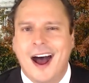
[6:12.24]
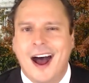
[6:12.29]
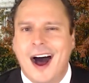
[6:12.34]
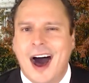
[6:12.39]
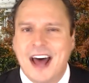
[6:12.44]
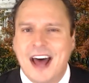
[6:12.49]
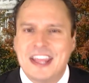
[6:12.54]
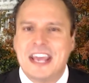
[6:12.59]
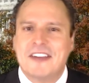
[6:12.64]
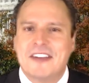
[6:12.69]

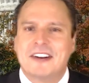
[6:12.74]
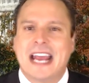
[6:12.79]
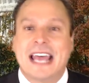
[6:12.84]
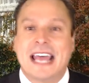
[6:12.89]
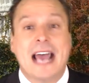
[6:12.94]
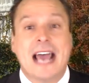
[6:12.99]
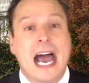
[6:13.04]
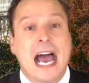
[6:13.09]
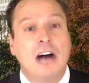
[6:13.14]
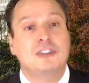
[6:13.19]
On the other hand,
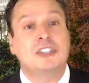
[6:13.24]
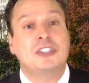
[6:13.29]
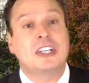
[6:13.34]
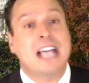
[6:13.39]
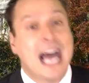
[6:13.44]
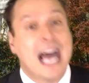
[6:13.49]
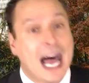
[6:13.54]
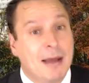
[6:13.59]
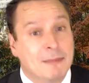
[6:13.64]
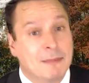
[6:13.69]
the House of
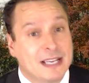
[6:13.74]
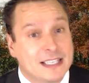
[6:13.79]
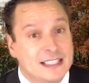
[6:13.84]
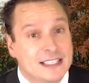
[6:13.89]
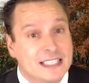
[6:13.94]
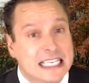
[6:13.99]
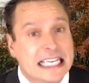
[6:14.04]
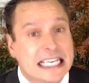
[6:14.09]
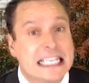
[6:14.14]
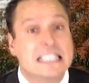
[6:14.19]

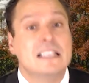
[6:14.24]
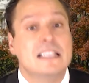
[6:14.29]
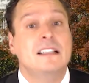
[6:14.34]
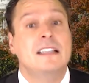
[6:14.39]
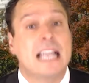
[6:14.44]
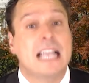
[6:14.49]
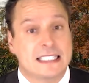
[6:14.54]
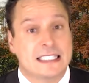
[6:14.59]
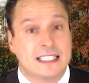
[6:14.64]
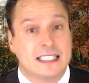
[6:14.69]
Commons is
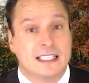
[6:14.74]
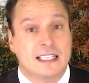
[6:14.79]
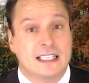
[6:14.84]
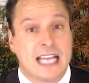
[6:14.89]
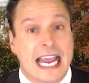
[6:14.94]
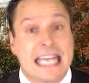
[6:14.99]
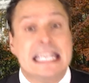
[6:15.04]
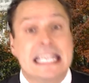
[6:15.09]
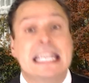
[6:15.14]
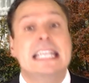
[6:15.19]
elected
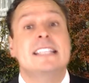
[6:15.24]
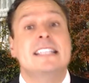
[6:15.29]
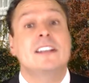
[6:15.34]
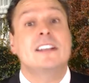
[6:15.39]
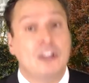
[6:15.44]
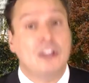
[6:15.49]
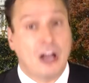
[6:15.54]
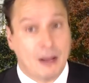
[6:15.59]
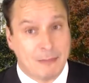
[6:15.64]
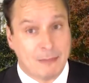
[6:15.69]
and is a
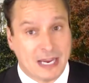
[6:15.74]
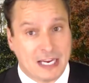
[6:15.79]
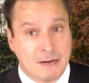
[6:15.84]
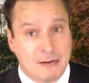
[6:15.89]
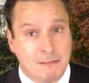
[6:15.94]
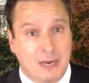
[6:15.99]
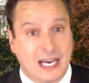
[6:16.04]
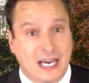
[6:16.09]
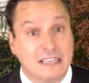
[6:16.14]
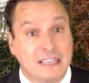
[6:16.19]
lawmaking
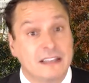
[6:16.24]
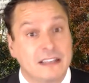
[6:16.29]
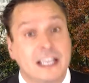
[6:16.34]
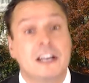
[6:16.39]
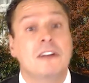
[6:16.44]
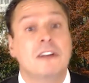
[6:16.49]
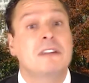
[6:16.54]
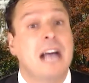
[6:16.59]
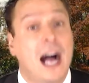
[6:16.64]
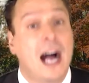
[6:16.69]
body like
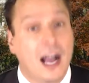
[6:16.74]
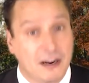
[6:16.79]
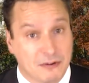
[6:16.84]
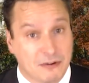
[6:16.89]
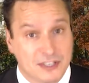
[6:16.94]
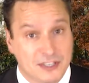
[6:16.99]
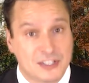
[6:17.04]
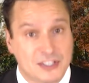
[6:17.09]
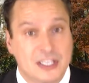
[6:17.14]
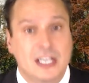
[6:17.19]
our
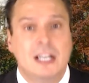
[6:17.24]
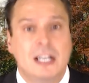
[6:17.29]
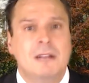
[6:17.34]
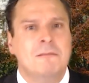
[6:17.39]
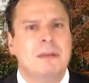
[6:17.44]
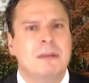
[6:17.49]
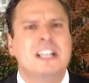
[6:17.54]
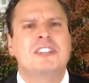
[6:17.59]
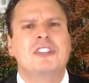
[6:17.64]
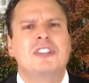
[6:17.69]
Congress,
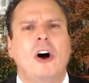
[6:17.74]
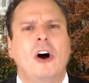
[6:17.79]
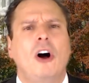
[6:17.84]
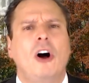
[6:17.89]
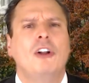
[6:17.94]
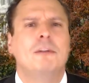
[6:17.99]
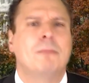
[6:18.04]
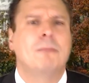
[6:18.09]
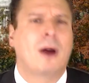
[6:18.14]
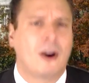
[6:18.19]
but it's
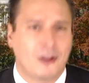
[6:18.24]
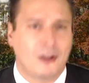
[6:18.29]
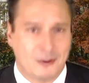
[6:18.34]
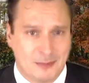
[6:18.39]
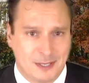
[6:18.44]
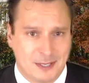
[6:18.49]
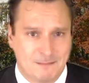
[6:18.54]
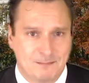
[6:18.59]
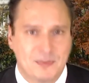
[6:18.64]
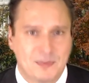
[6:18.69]
called a
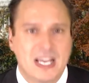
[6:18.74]
parliament.